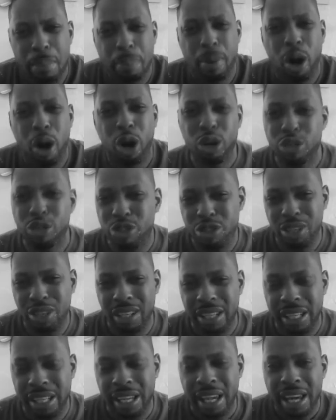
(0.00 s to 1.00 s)

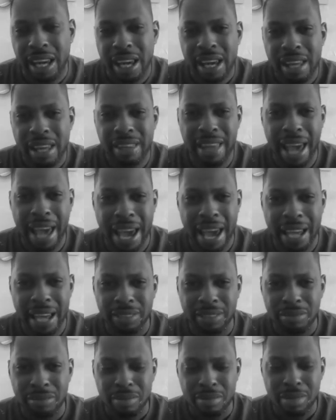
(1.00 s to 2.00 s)
personally
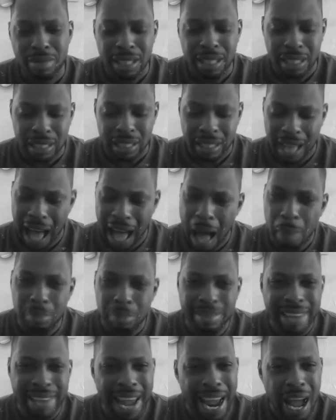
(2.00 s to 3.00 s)
that
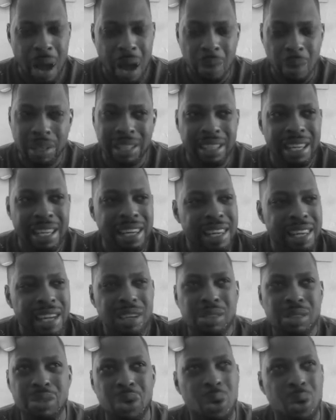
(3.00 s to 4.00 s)
I'm down and then
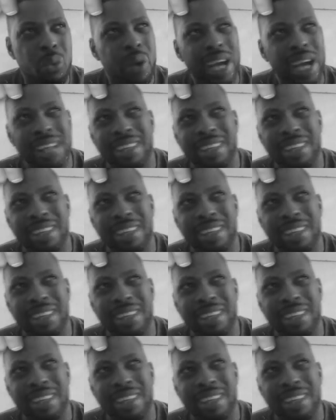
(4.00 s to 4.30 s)
there's no way